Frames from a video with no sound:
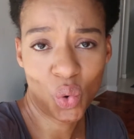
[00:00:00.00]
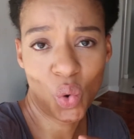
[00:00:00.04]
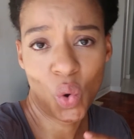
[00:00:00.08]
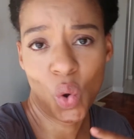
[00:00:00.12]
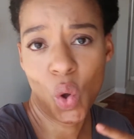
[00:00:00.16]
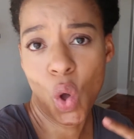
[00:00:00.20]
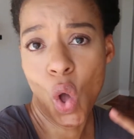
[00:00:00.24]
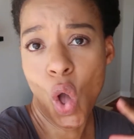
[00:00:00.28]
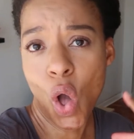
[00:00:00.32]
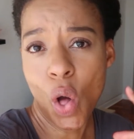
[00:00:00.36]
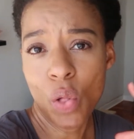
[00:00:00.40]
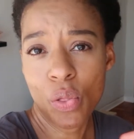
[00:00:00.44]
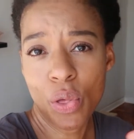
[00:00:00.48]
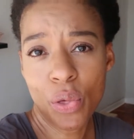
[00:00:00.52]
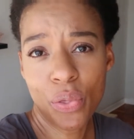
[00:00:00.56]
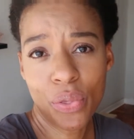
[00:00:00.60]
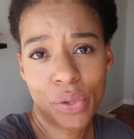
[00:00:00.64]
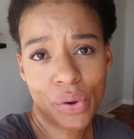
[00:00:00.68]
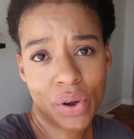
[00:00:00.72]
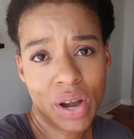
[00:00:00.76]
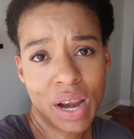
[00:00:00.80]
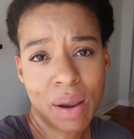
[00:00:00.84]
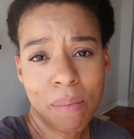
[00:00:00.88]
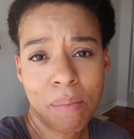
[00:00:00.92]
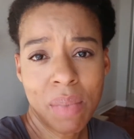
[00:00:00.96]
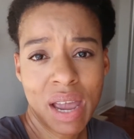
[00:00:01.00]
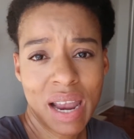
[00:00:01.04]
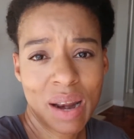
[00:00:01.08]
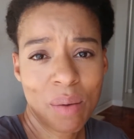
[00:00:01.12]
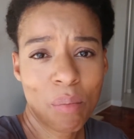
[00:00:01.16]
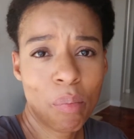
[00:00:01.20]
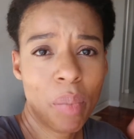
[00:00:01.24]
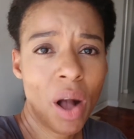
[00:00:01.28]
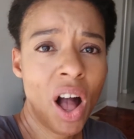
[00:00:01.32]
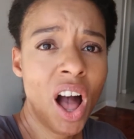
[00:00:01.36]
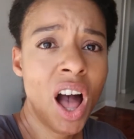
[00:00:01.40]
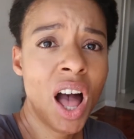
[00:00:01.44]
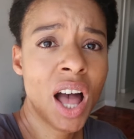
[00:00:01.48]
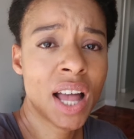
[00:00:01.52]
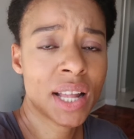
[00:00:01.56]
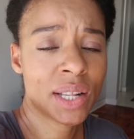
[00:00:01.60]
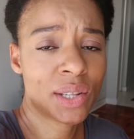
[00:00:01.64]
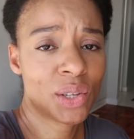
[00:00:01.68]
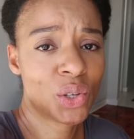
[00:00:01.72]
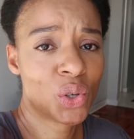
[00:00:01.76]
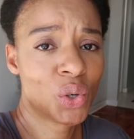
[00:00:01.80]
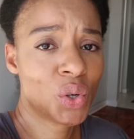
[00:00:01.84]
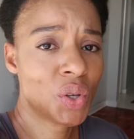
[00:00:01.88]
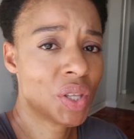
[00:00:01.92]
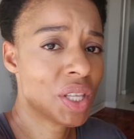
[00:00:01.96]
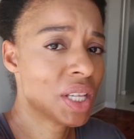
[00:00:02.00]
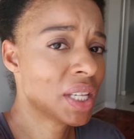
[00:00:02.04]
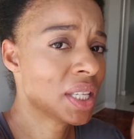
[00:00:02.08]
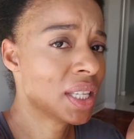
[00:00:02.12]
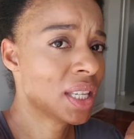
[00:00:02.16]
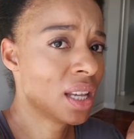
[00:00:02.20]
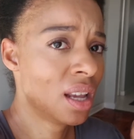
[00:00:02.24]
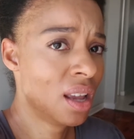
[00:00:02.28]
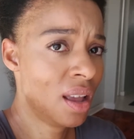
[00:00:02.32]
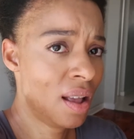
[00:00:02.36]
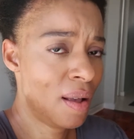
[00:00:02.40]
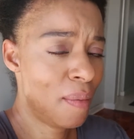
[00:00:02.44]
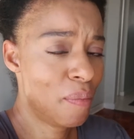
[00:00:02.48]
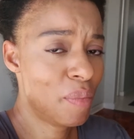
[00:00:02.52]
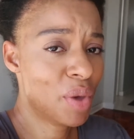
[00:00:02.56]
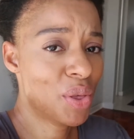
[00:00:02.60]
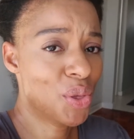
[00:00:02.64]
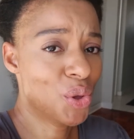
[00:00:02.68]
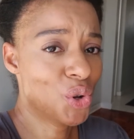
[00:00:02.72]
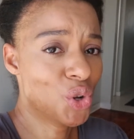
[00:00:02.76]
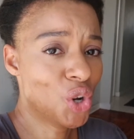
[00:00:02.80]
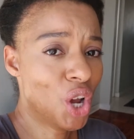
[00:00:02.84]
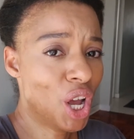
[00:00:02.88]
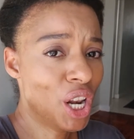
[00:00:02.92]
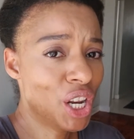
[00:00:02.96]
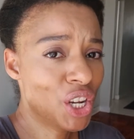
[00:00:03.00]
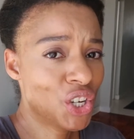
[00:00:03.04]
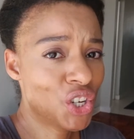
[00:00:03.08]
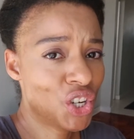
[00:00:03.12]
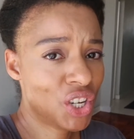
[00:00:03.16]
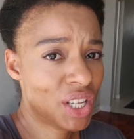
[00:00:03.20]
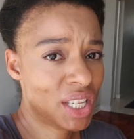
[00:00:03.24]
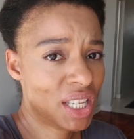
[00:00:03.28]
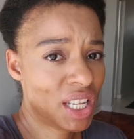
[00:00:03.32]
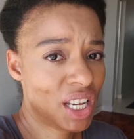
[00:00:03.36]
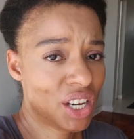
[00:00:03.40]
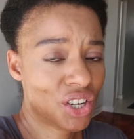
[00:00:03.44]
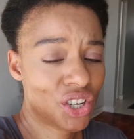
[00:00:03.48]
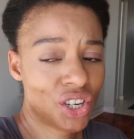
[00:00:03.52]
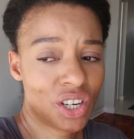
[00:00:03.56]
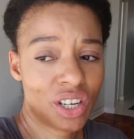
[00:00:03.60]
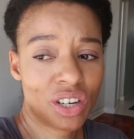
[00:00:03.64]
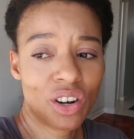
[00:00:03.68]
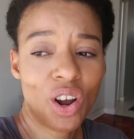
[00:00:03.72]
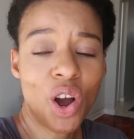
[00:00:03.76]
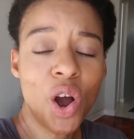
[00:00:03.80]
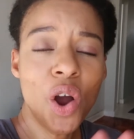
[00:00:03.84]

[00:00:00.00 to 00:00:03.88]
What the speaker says: or the three main parts to this methodology section,